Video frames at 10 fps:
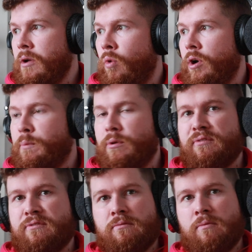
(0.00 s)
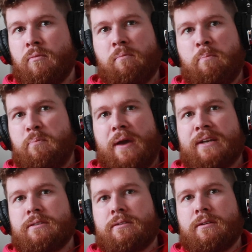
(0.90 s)
Waterproof.
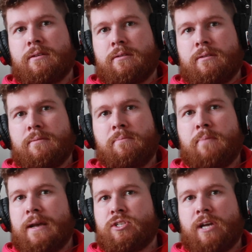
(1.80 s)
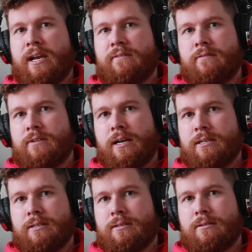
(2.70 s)
Best, I, wow. best jacket I've ever
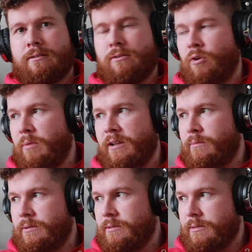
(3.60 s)
had. Unbelievable.